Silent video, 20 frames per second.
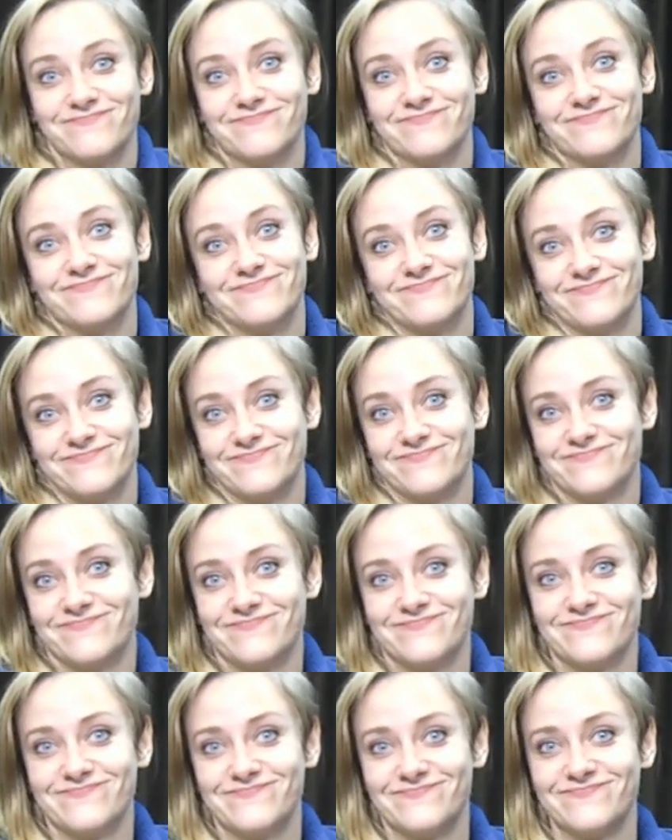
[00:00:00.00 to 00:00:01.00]

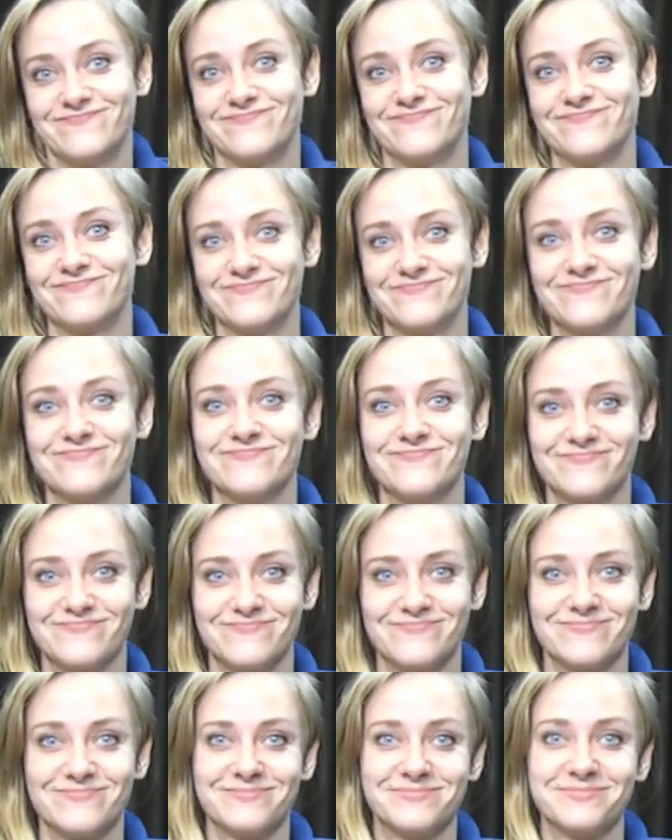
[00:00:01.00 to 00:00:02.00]

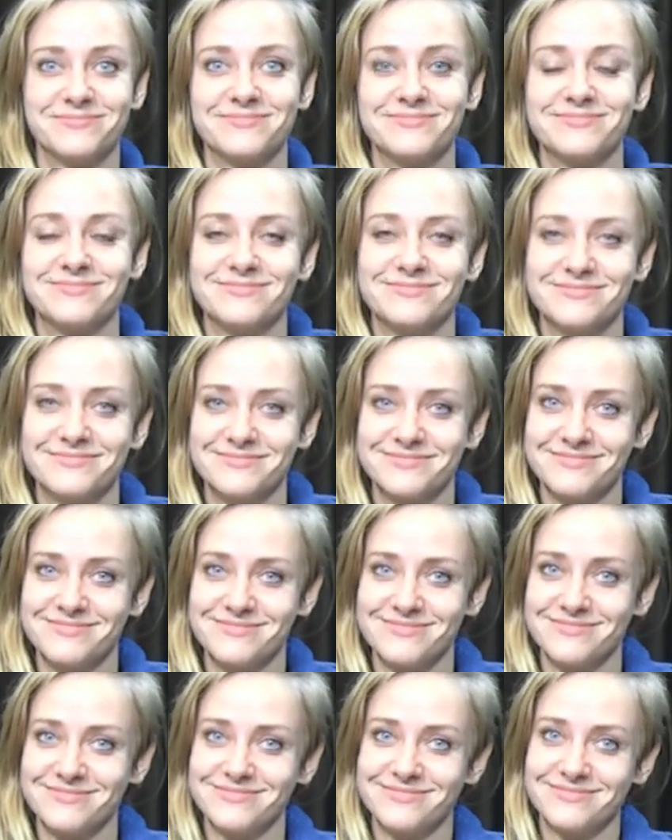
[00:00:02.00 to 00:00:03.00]

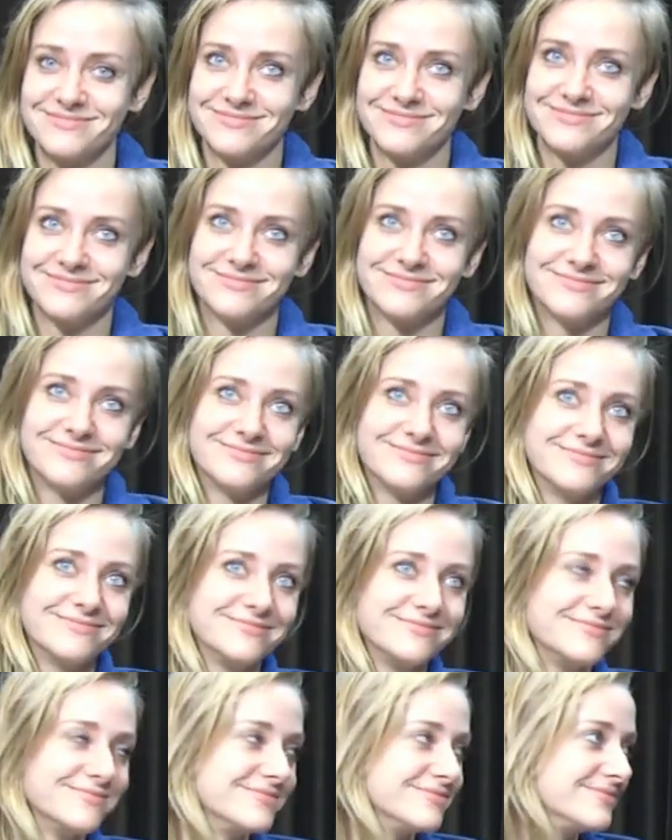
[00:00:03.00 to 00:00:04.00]

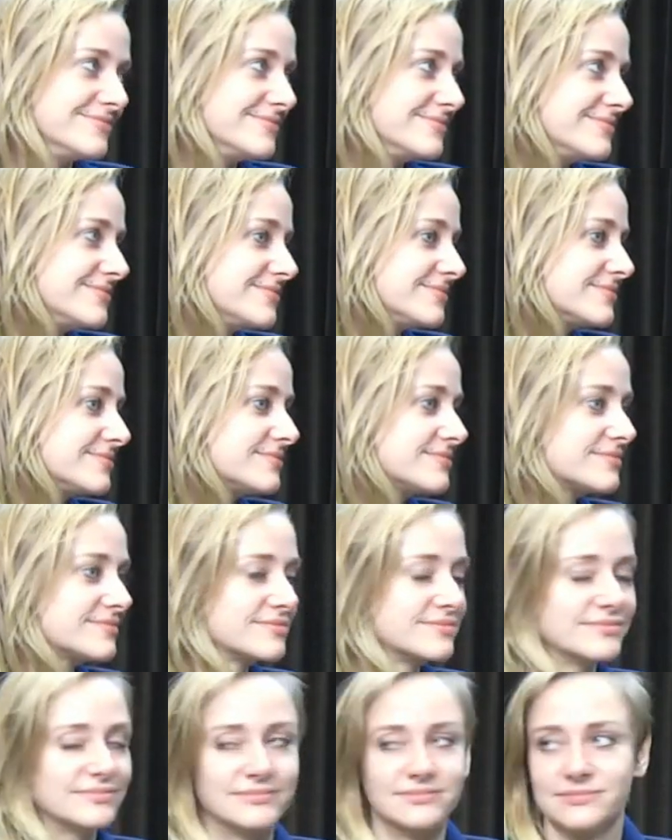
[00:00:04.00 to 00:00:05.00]

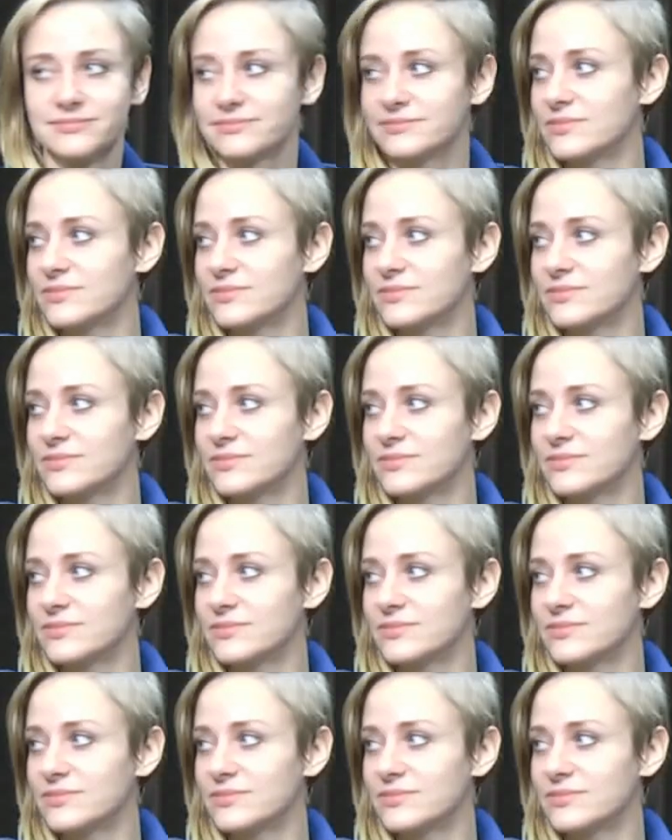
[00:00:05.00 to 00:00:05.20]
[no speech]